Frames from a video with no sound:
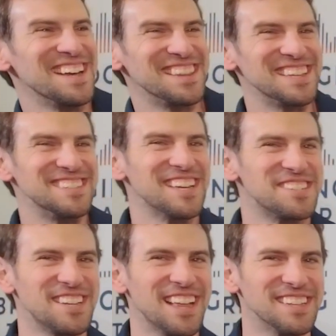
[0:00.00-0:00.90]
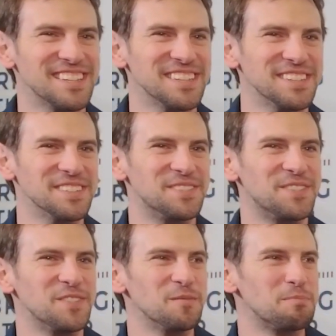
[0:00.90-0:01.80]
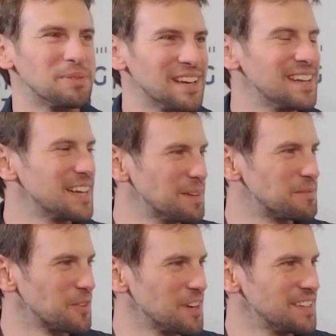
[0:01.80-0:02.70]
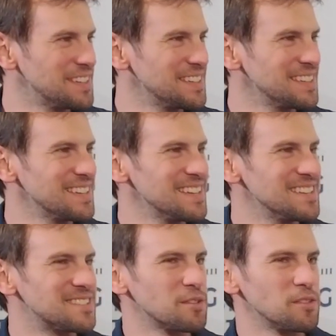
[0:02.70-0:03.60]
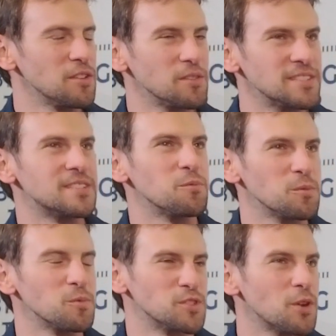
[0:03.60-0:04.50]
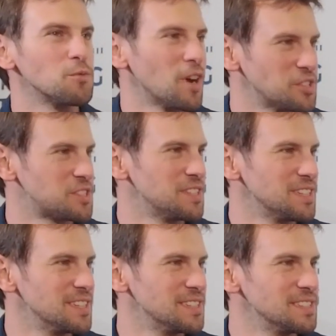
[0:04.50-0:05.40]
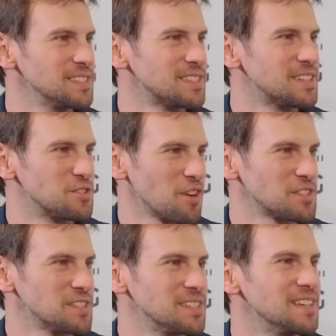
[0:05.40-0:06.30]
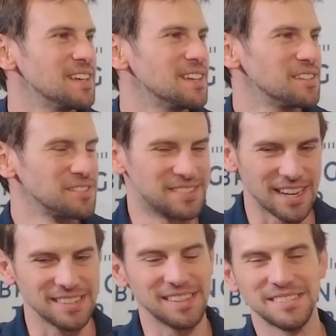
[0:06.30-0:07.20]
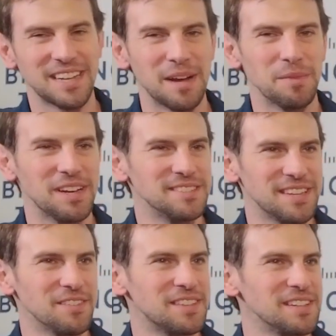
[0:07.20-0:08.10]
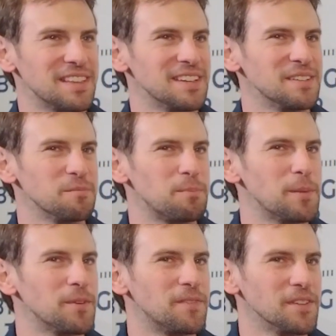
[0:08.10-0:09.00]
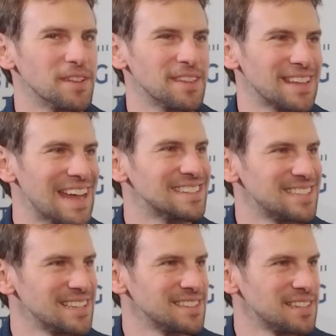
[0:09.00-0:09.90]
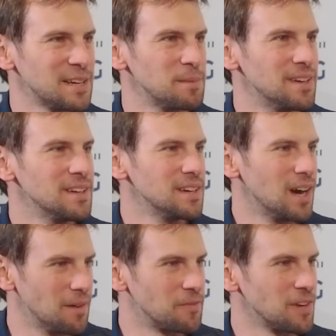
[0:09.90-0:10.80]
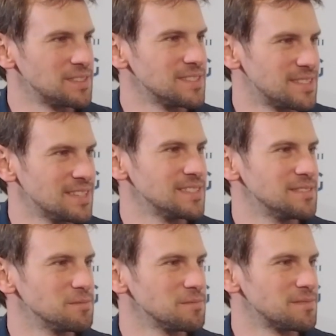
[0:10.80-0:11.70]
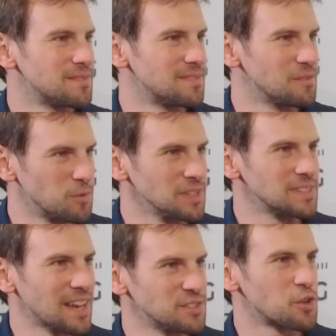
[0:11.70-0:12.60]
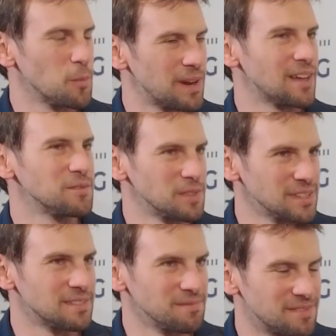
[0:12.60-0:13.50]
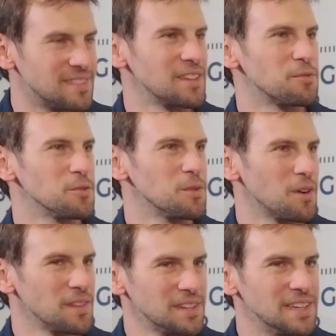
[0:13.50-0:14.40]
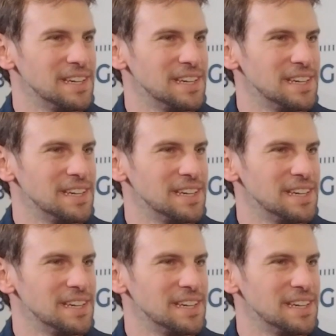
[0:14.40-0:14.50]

the intentionality of planning up front is, we're so rushed in construction. There are tight timelines and everything that people feel that they can't take the time up front to sit and really kind of scope it out and really think through all the